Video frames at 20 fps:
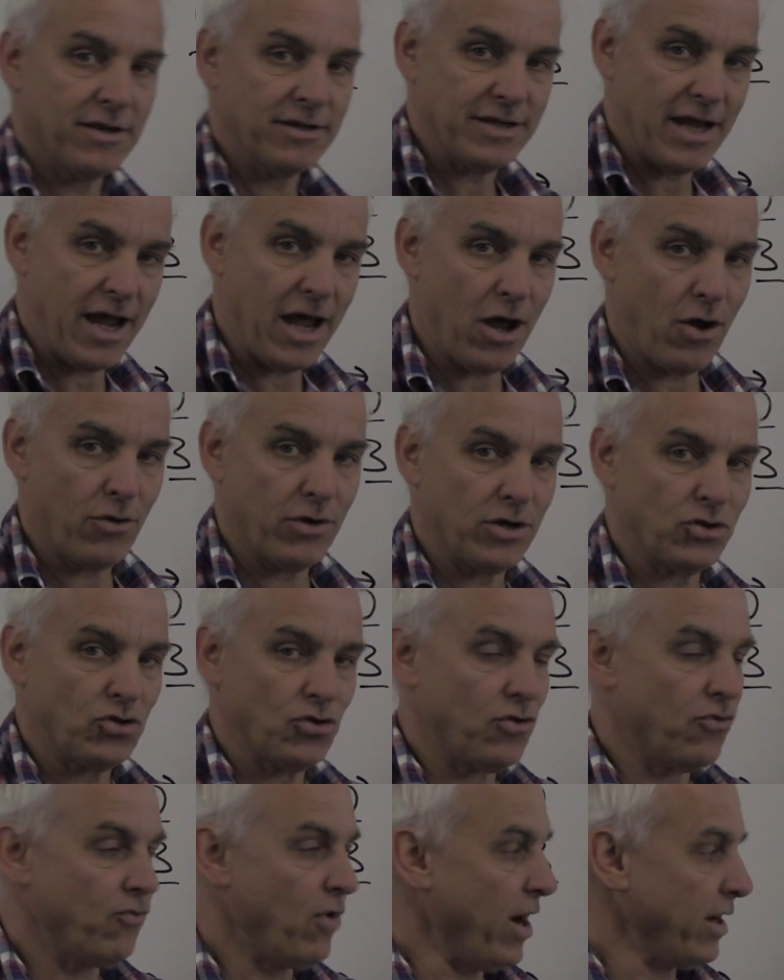down and to
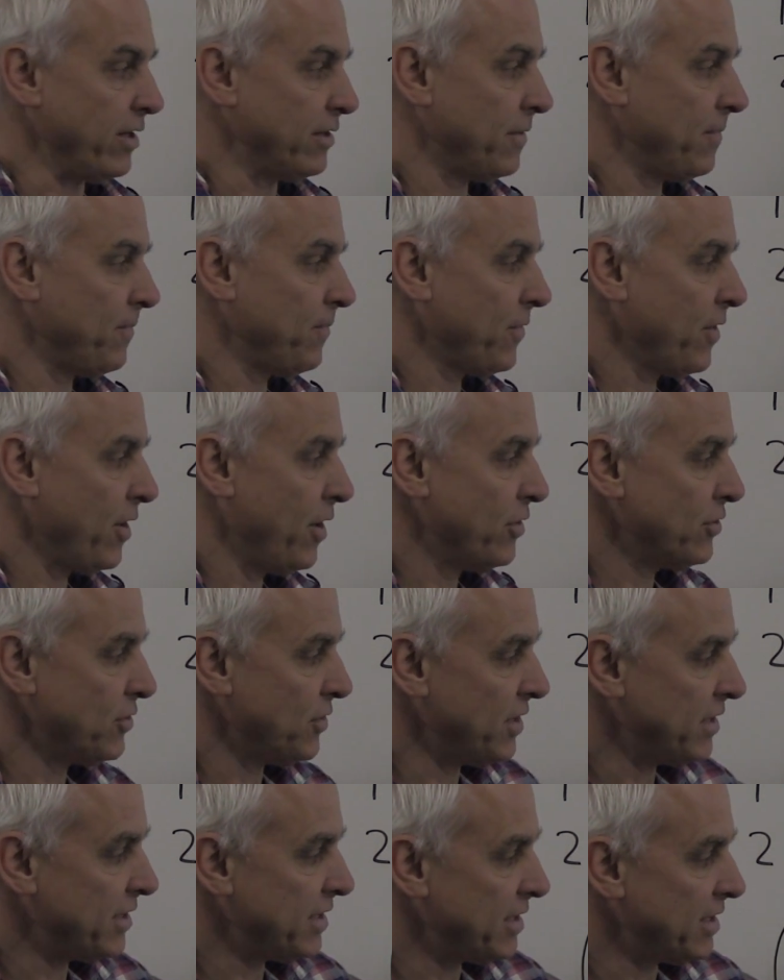the right. So
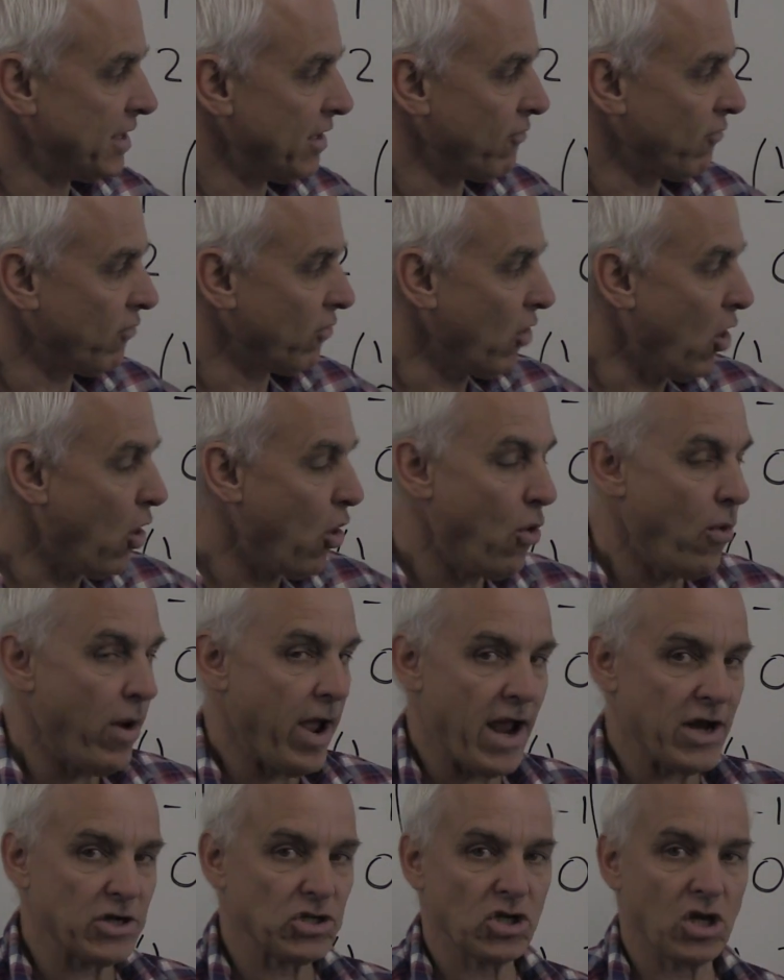this is in row
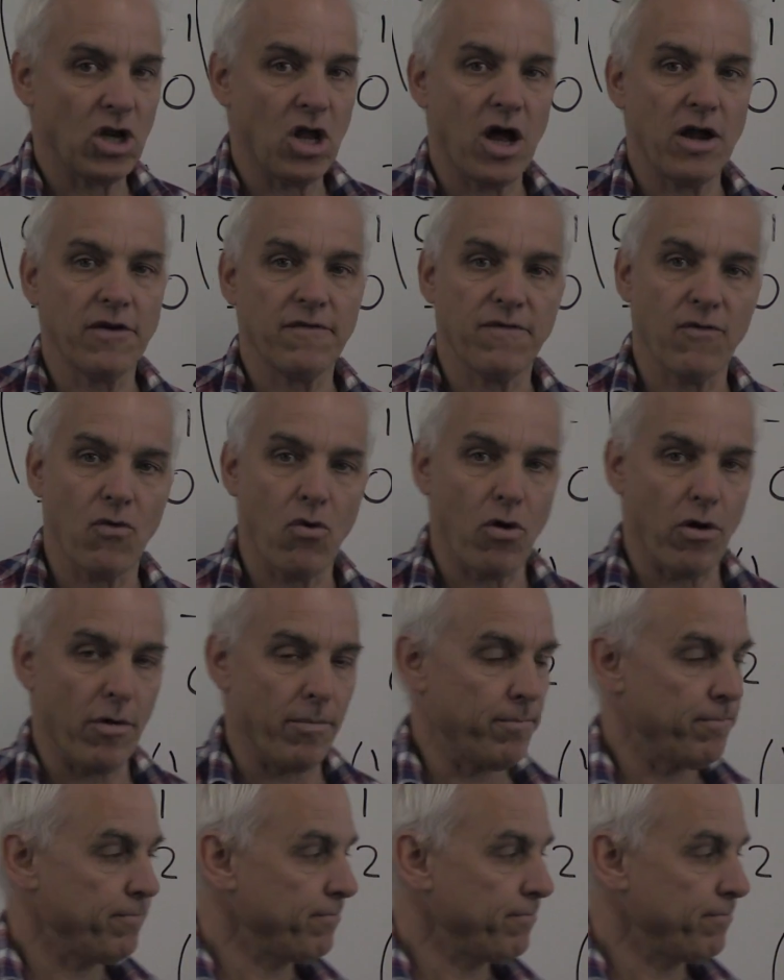echelon form.